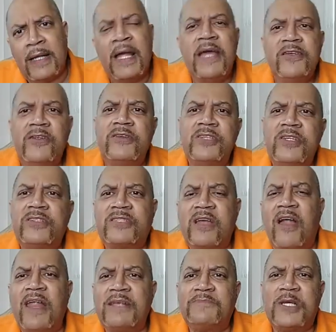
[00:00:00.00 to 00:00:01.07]
You
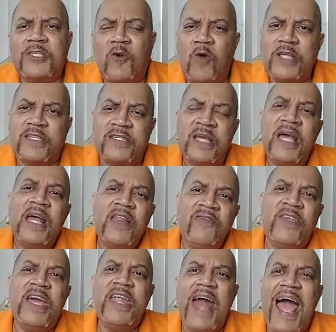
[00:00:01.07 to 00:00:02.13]
start asking a bunch of questions.
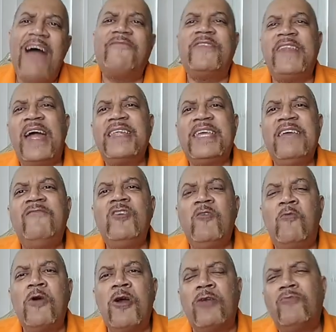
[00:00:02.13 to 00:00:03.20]
Then after that, give you a
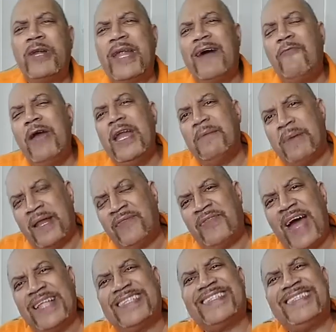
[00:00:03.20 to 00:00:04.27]
word. Well, now, wait a minute.
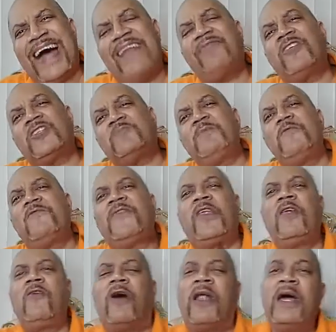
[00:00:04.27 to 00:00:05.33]
That's not the spirit of the
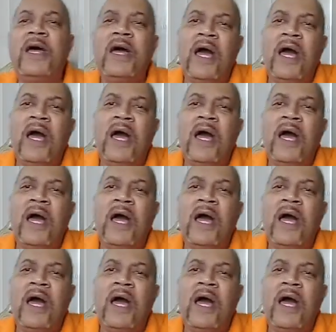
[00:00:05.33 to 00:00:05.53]
Lord.